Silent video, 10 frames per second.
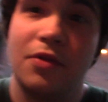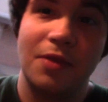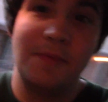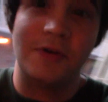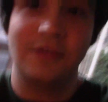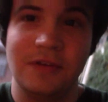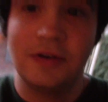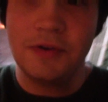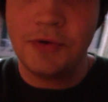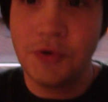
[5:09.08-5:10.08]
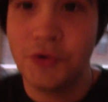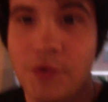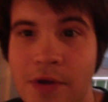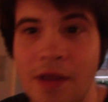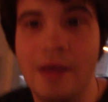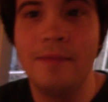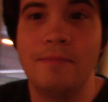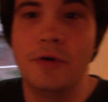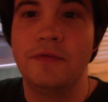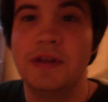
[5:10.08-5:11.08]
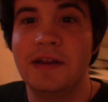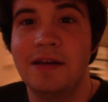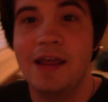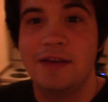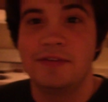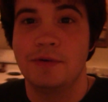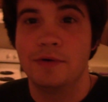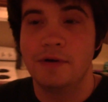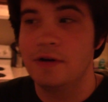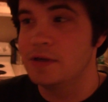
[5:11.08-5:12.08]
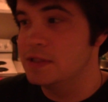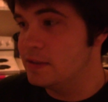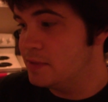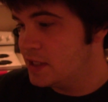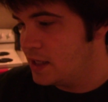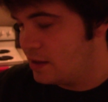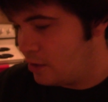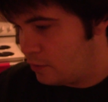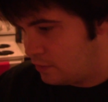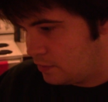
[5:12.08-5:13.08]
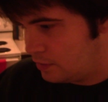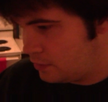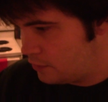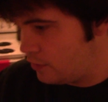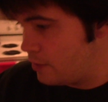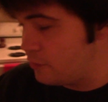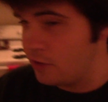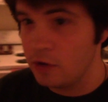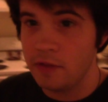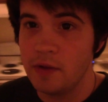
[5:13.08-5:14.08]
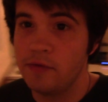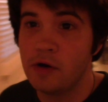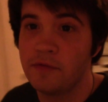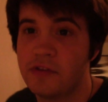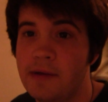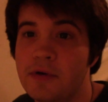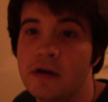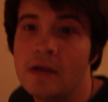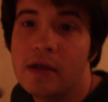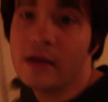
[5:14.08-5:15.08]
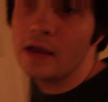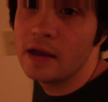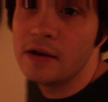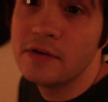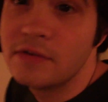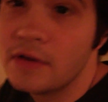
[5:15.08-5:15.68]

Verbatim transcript: the person who moved in next door to me, so there was a girl that was there over the summer, and